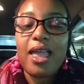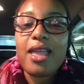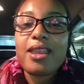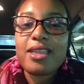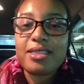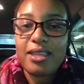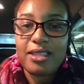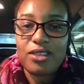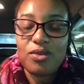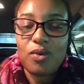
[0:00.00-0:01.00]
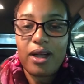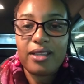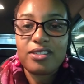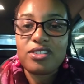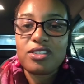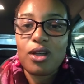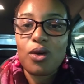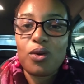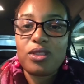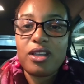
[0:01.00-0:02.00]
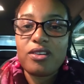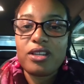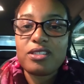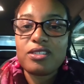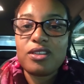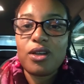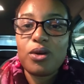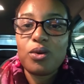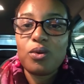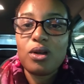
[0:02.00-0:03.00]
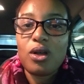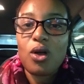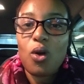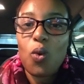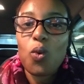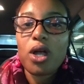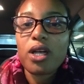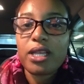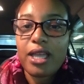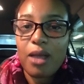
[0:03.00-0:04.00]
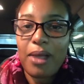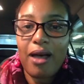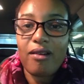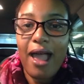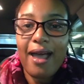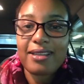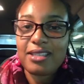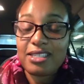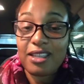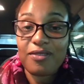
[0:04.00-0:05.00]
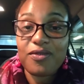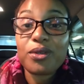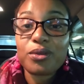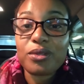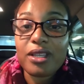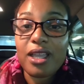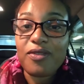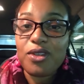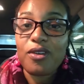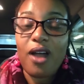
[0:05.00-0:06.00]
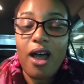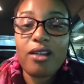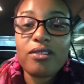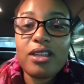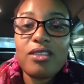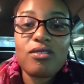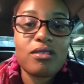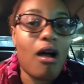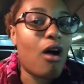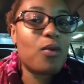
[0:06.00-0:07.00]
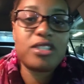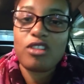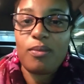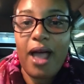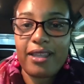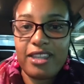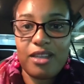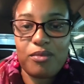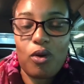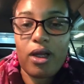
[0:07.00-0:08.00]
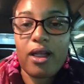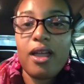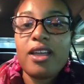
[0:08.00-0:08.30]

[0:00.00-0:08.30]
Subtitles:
anything that you want. So there is no worry about accessing food. If you're hungry, you can always go back and get more.